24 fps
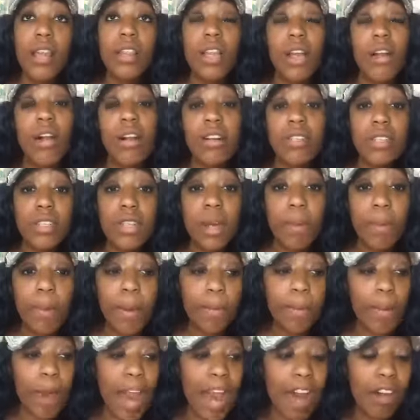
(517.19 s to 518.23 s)
There are still
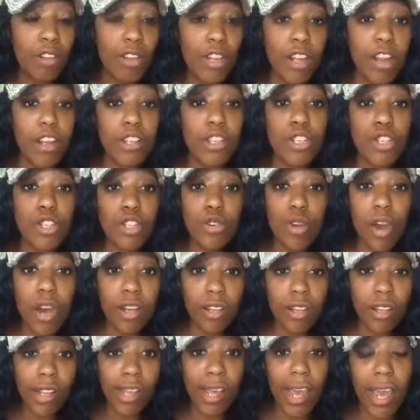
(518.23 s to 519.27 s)
people out there
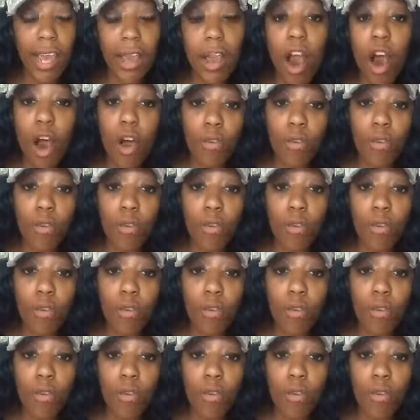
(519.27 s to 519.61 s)
struggling,